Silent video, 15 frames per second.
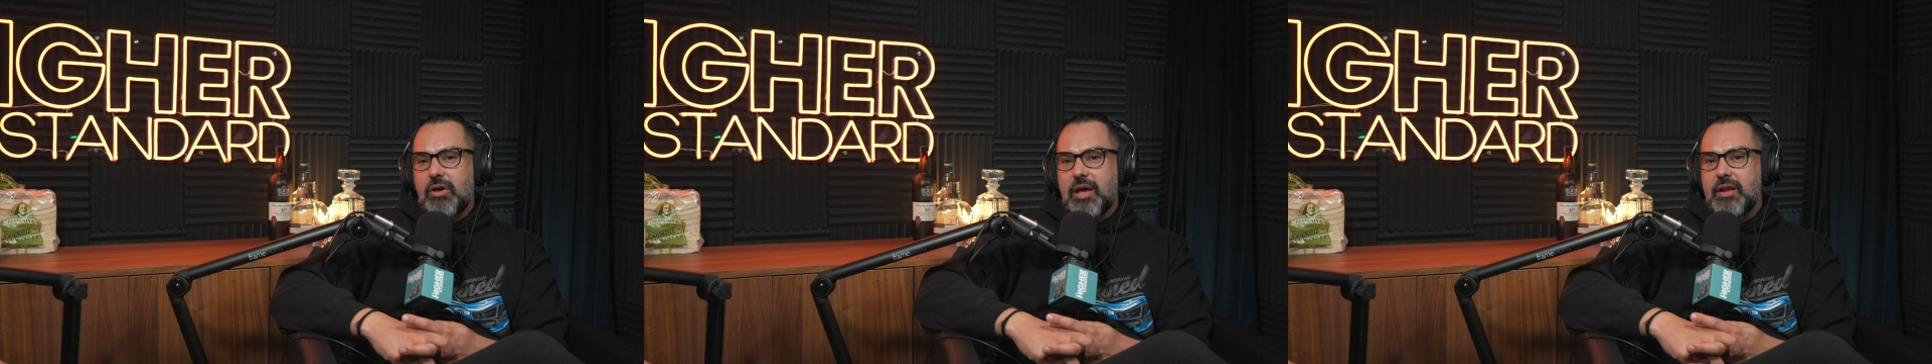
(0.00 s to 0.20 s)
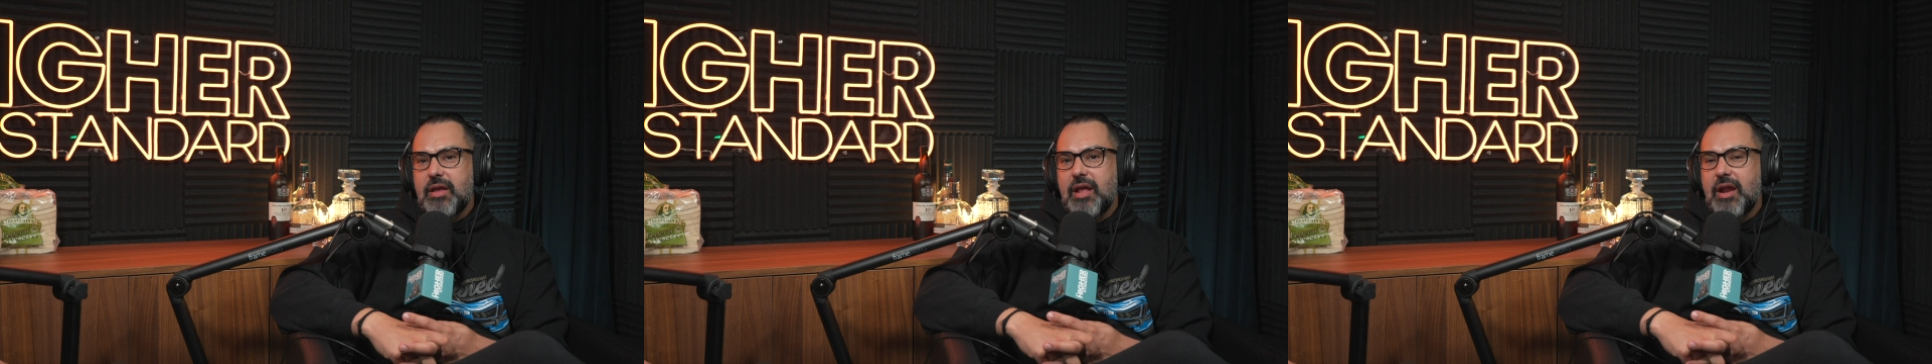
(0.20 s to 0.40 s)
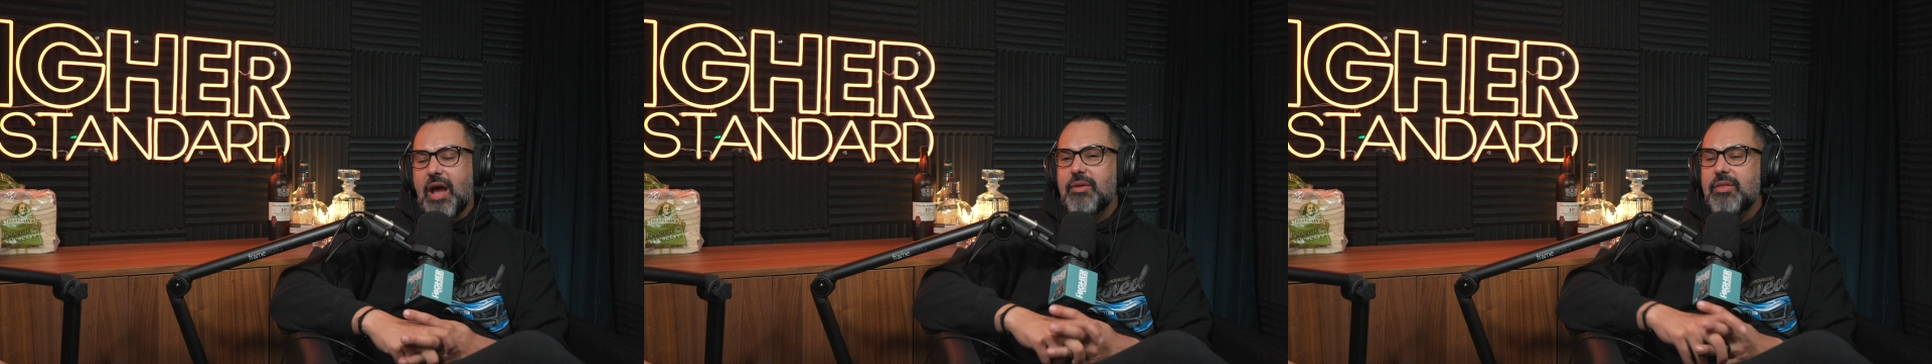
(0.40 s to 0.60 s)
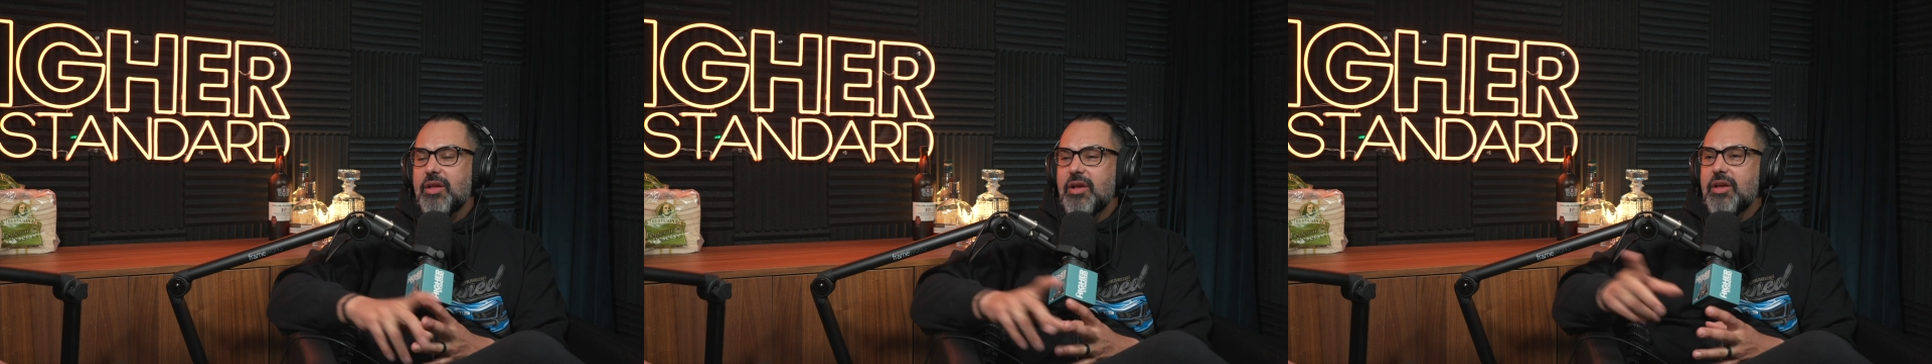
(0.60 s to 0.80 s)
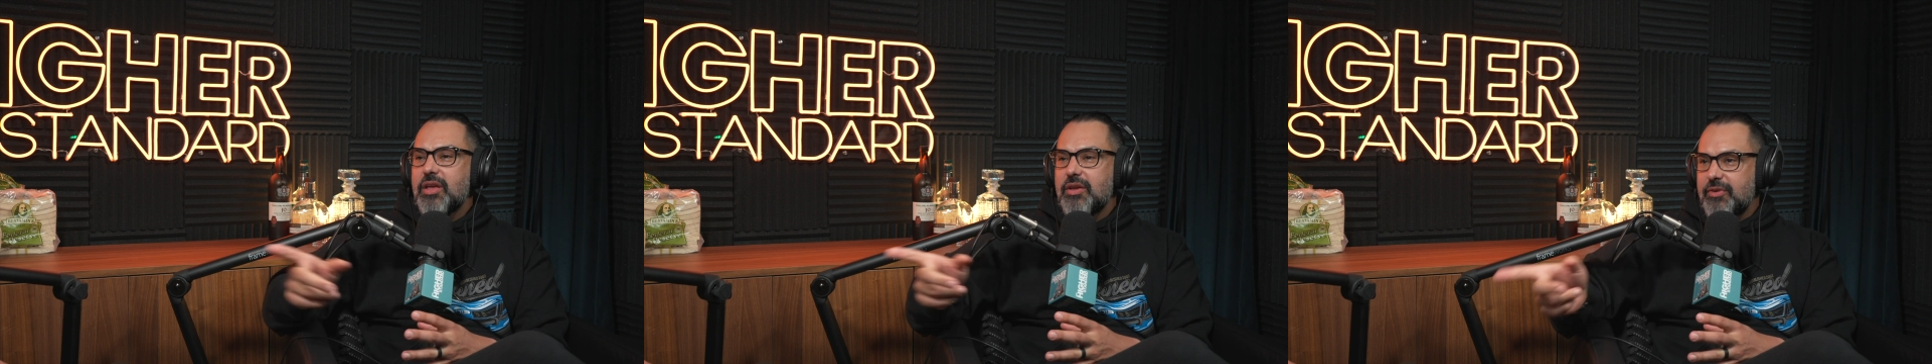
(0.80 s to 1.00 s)
And if
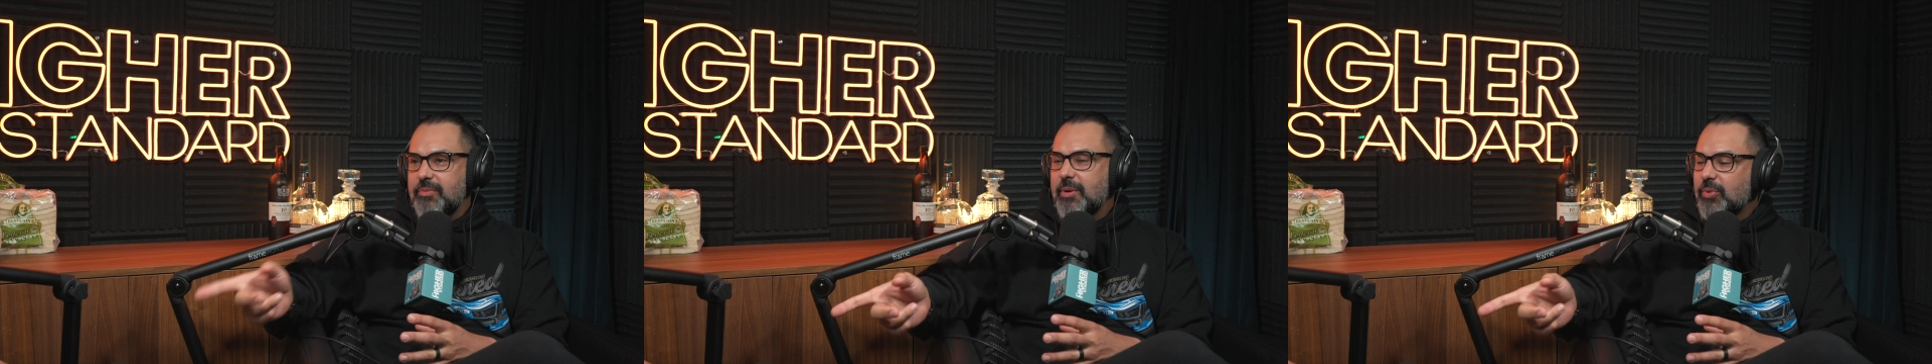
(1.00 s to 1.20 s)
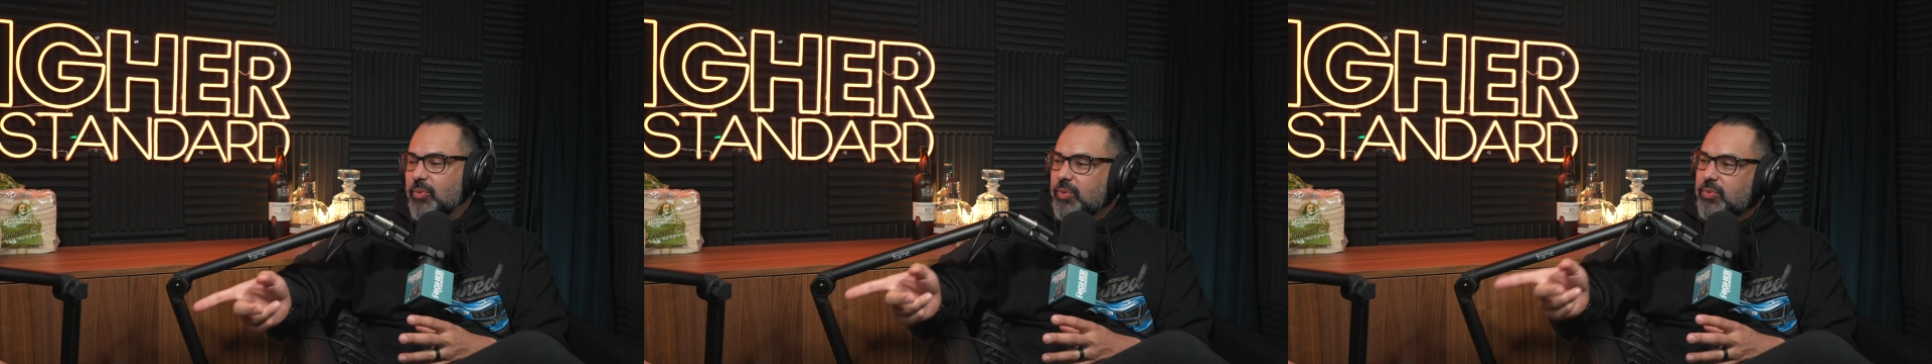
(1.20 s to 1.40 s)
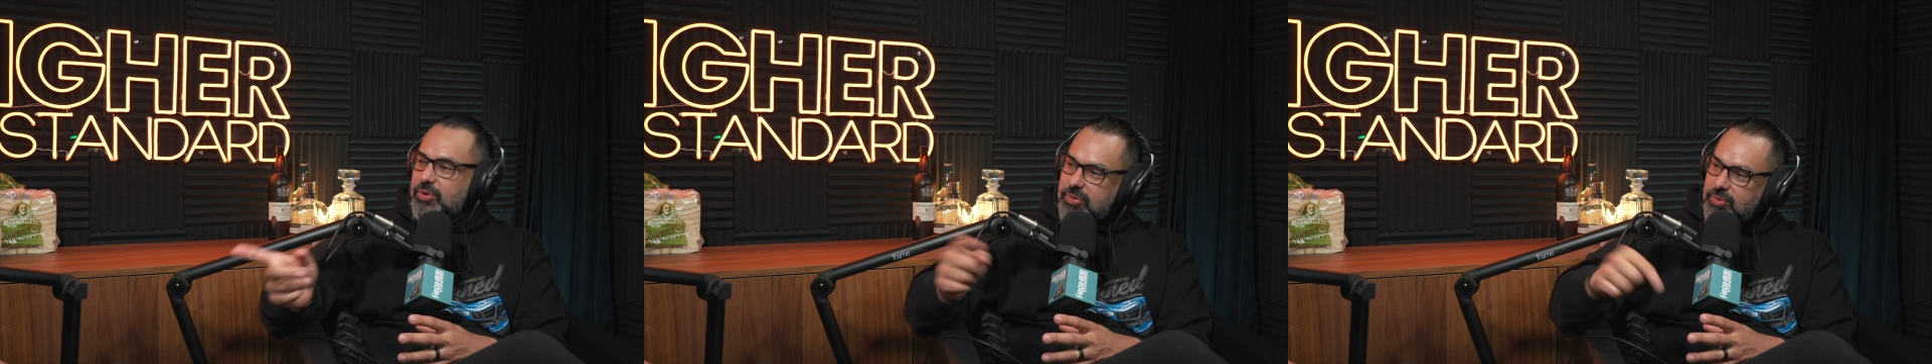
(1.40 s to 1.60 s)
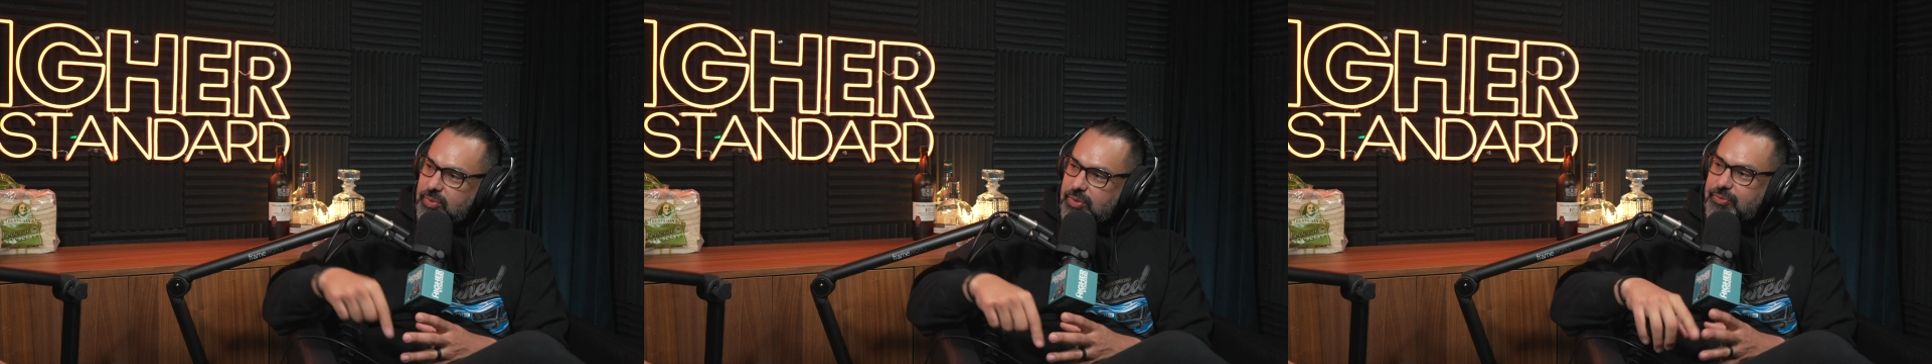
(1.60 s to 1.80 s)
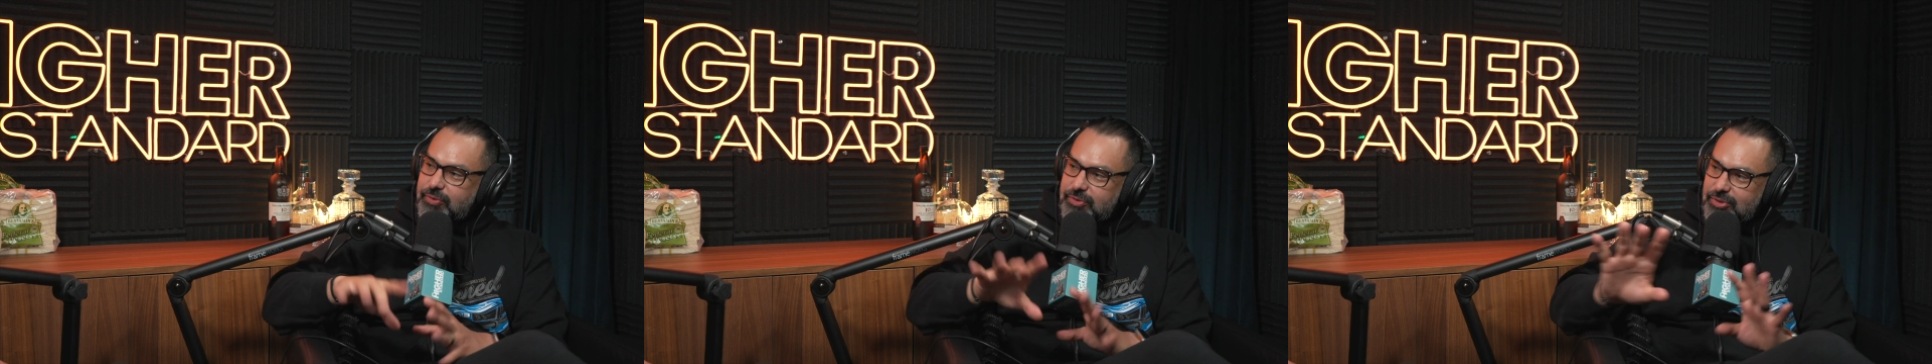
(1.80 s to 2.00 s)
you remember when
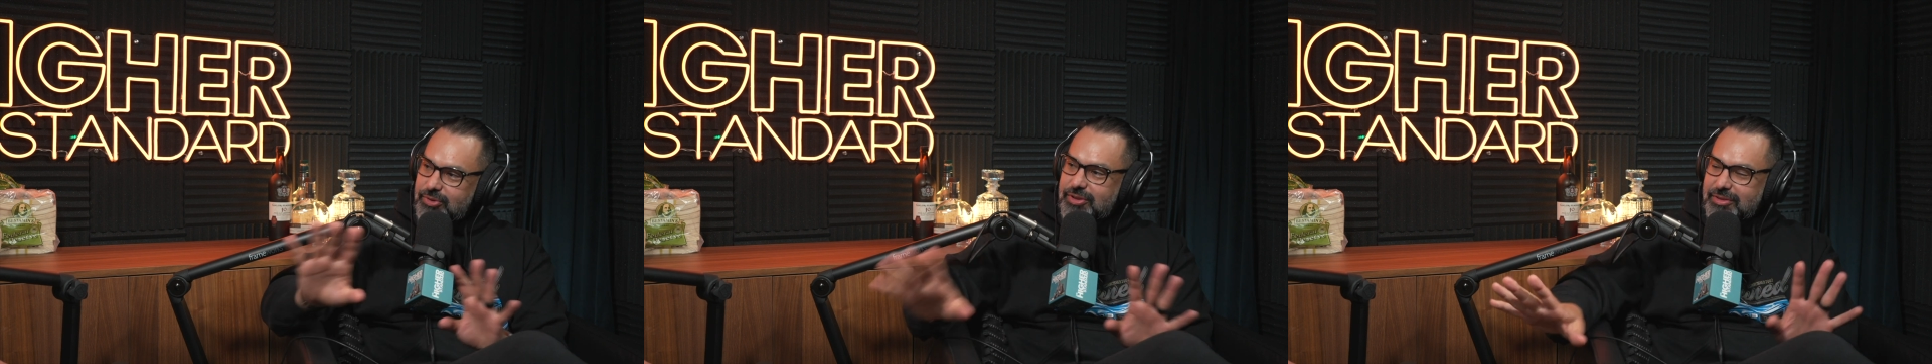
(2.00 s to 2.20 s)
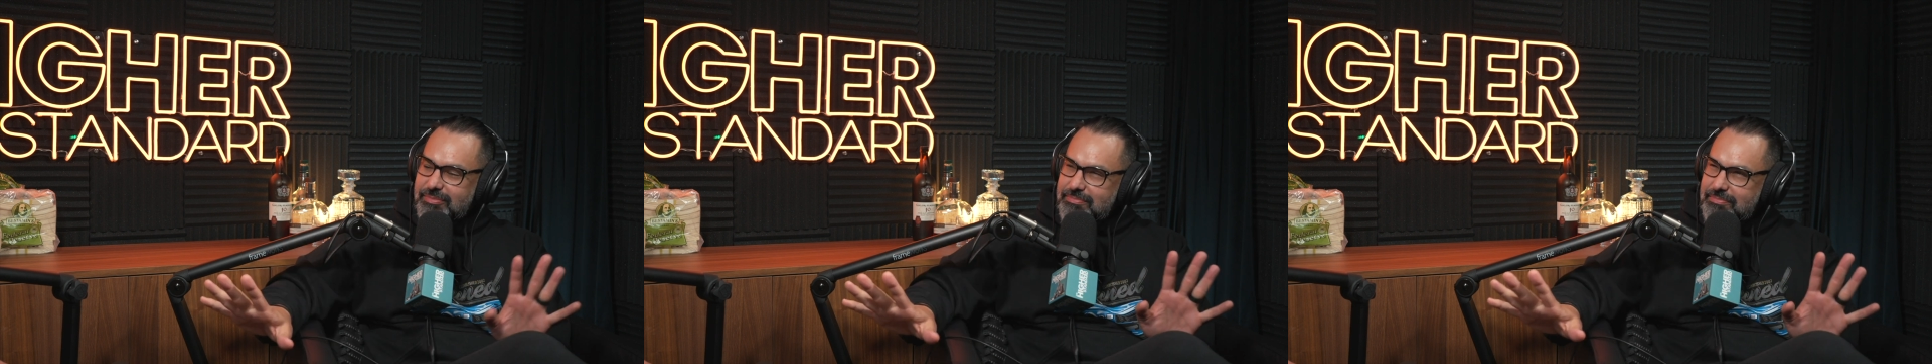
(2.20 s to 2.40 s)
we were doing